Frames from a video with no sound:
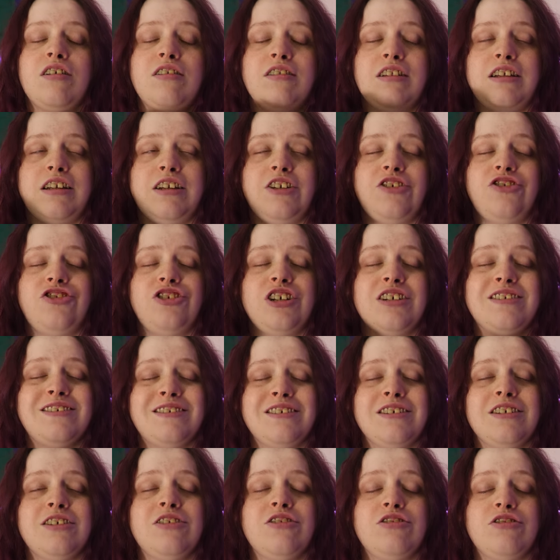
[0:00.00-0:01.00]
the
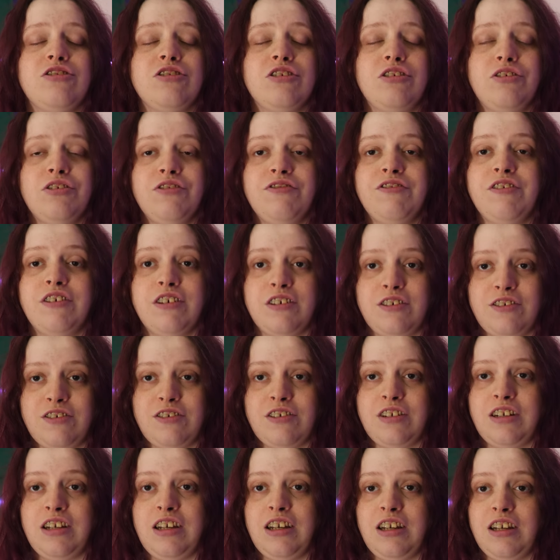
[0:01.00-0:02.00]
shittest
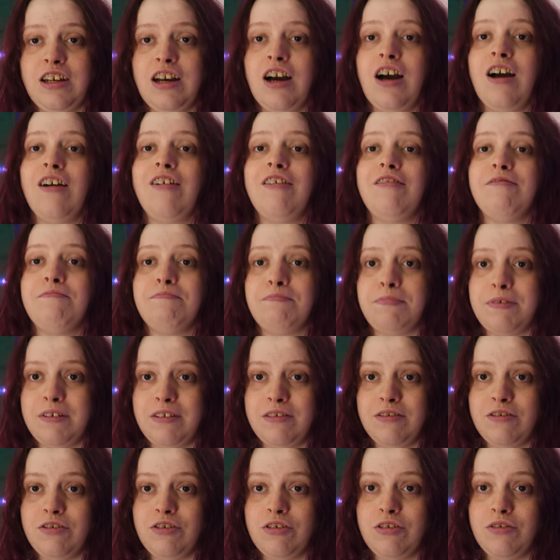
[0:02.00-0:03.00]
university I've
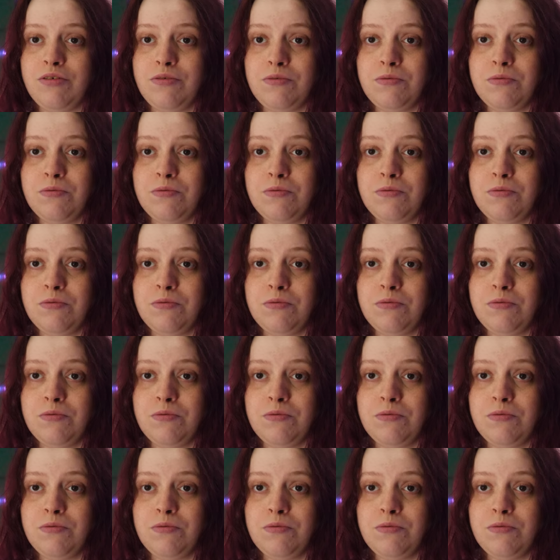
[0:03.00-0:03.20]
been to.